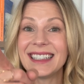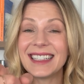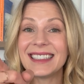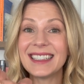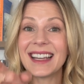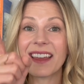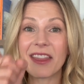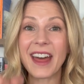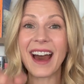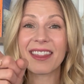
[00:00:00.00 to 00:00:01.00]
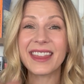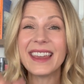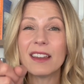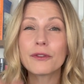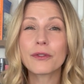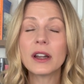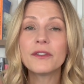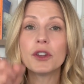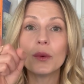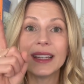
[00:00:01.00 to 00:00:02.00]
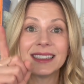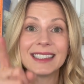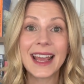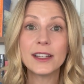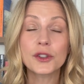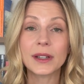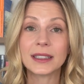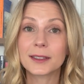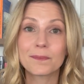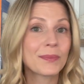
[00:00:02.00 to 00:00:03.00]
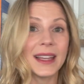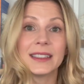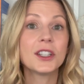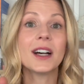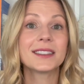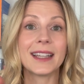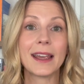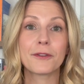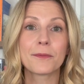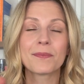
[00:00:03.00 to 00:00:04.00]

ding, ding, that thing in front of you is dangerous. It's not safe.